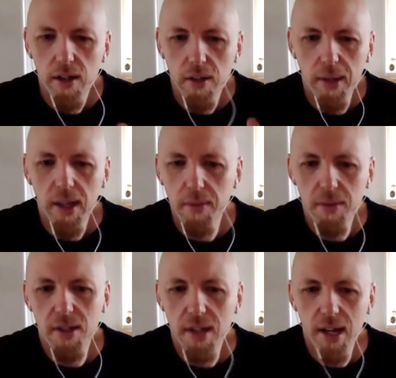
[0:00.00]
To make a
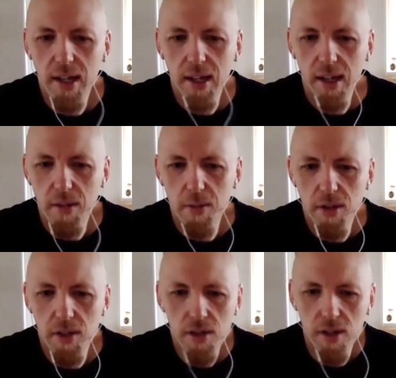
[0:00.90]
mistake as a
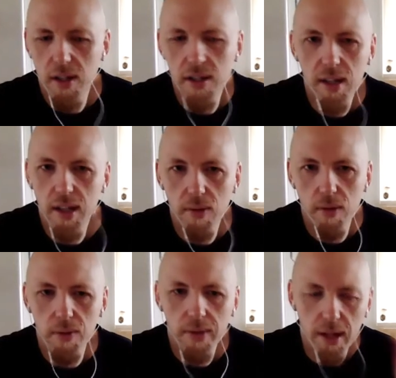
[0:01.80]
musician, there's nothing
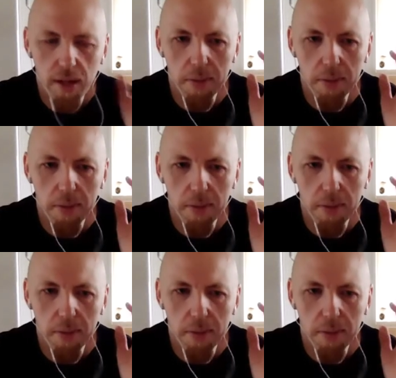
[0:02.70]
wrong with that.